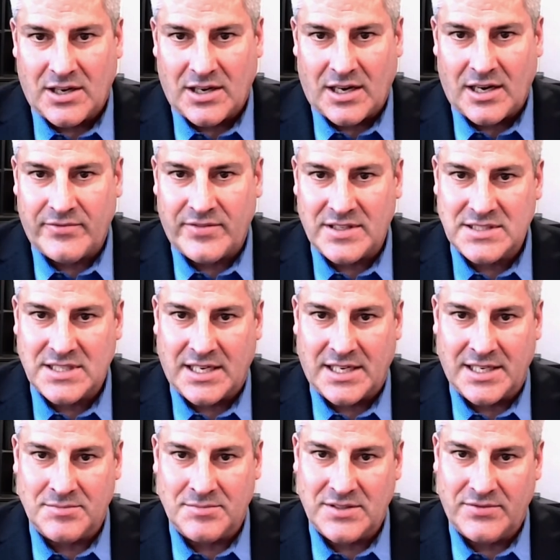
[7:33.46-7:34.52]

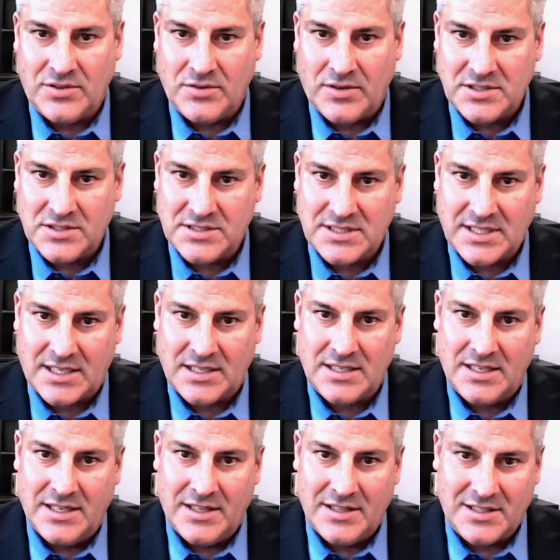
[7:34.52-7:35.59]
oftentimes, if you
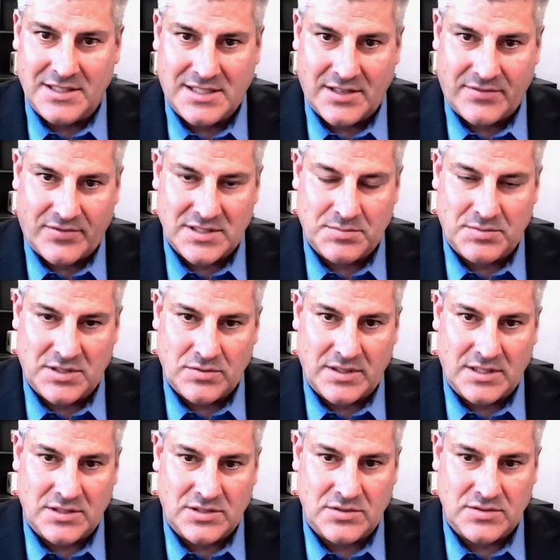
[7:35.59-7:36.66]
understand the difference between
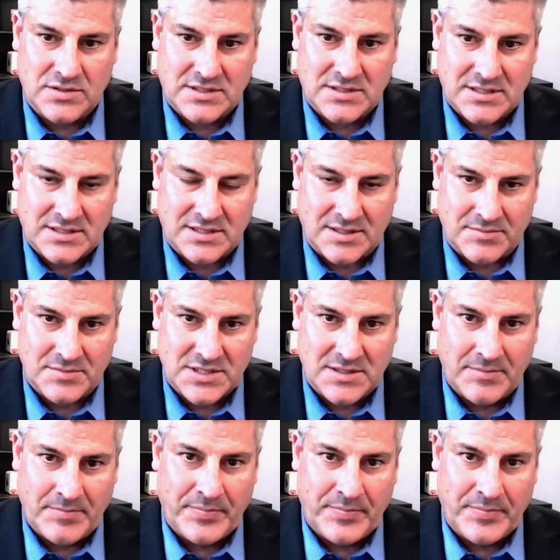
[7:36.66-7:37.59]
the two systems,